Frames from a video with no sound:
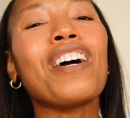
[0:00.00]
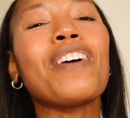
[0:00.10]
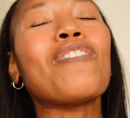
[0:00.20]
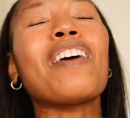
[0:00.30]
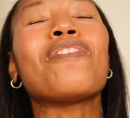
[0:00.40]

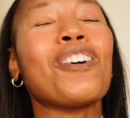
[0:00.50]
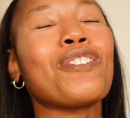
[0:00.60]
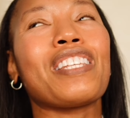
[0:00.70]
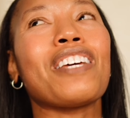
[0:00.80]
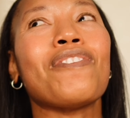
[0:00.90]
If my
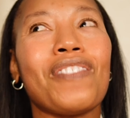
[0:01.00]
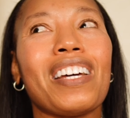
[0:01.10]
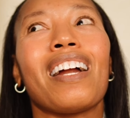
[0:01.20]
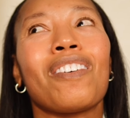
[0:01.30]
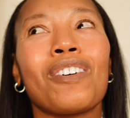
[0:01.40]
phone didn't
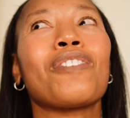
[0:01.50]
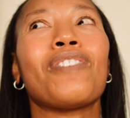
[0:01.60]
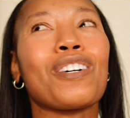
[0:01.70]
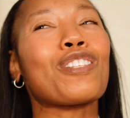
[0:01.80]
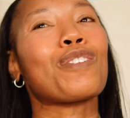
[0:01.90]
fit, I would have
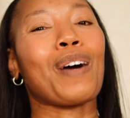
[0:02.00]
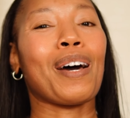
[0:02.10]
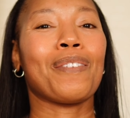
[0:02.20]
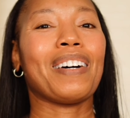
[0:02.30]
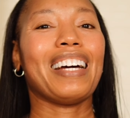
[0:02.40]
felt some
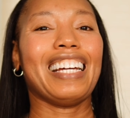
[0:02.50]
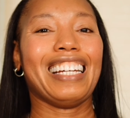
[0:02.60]
kind of way.